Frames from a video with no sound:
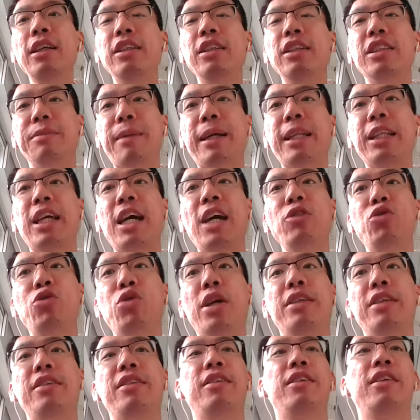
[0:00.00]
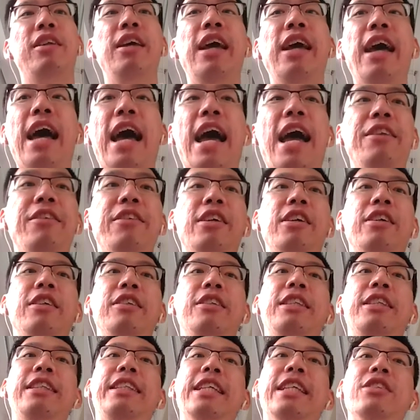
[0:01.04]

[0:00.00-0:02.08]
smart contracts, and a